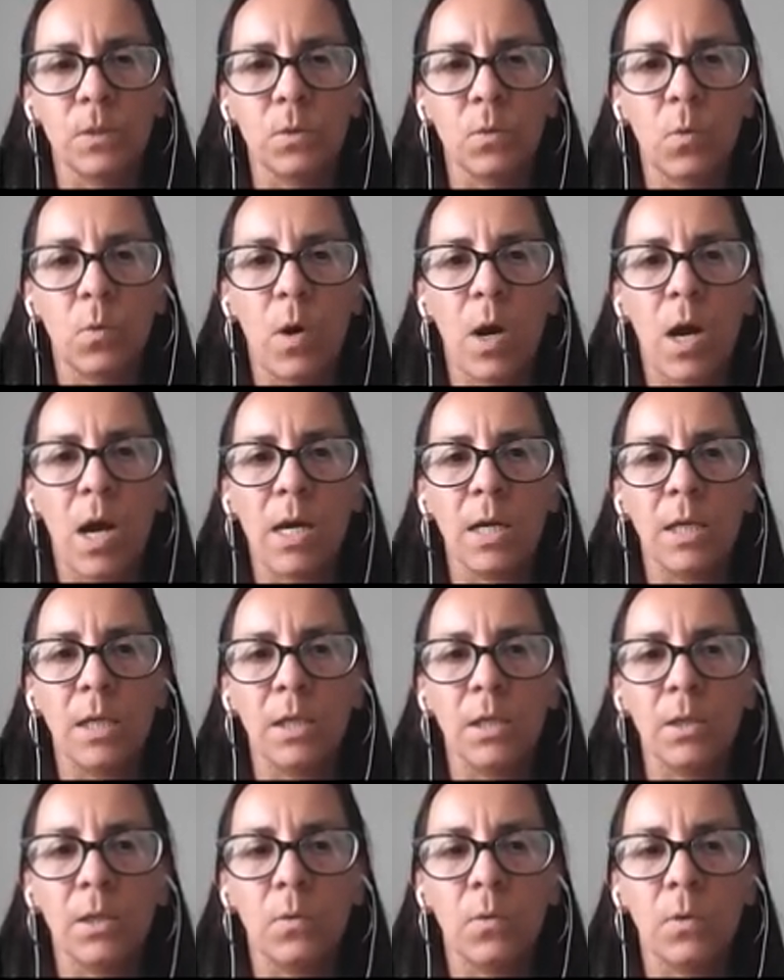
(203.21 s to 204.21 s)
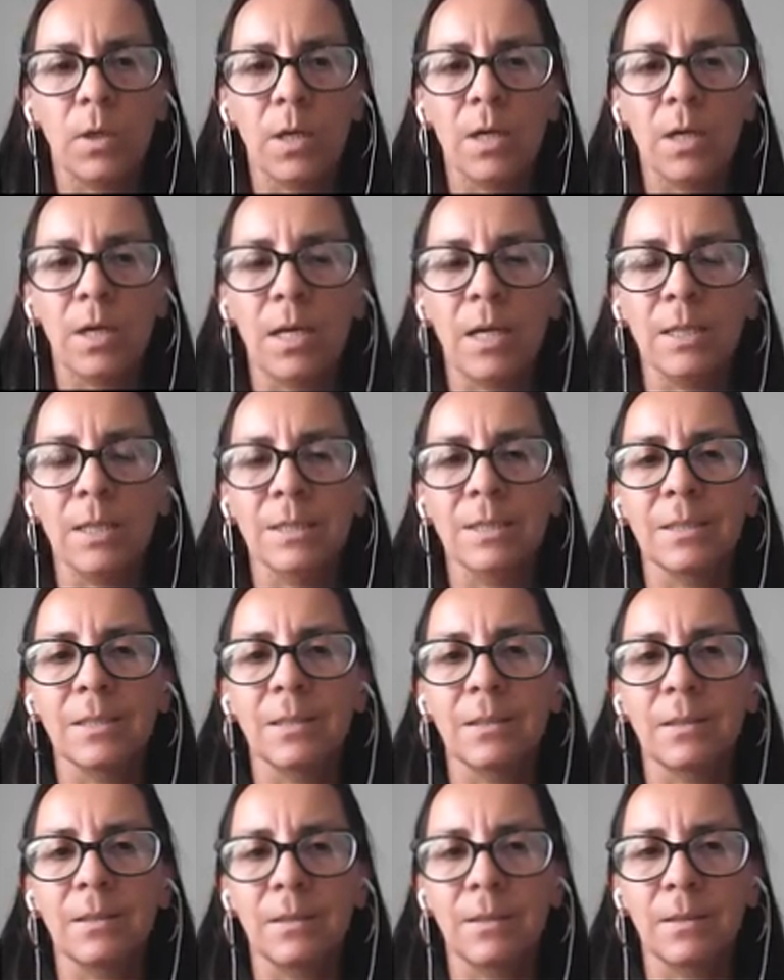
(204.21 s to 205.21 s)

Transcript: So I organize